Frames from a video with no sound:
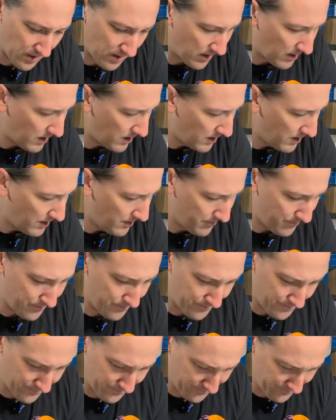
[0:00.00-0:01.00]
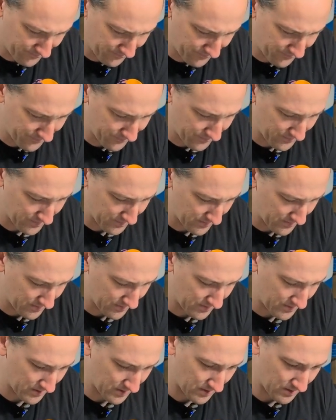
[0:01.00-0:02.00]
I'll
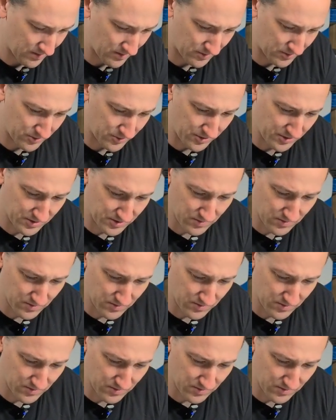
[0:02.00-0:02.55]
trace